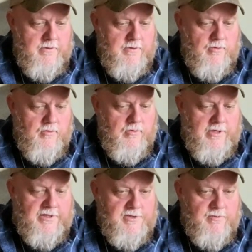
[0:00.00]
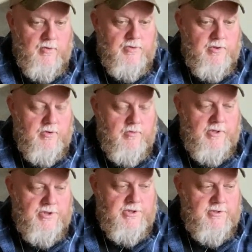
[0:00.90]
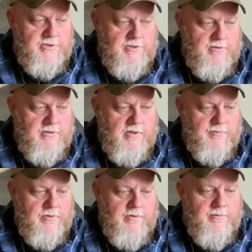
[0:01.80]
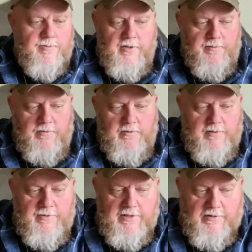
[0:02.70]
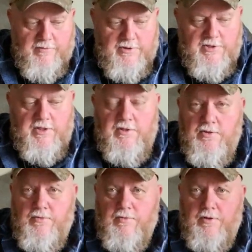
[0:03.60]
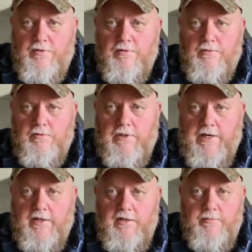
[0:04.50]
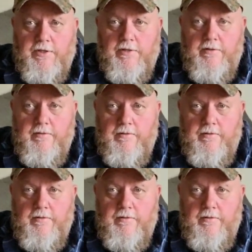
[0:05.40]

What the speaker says: who asked most of the questions and a couple other people, I mean, I would stick to a little locking blade,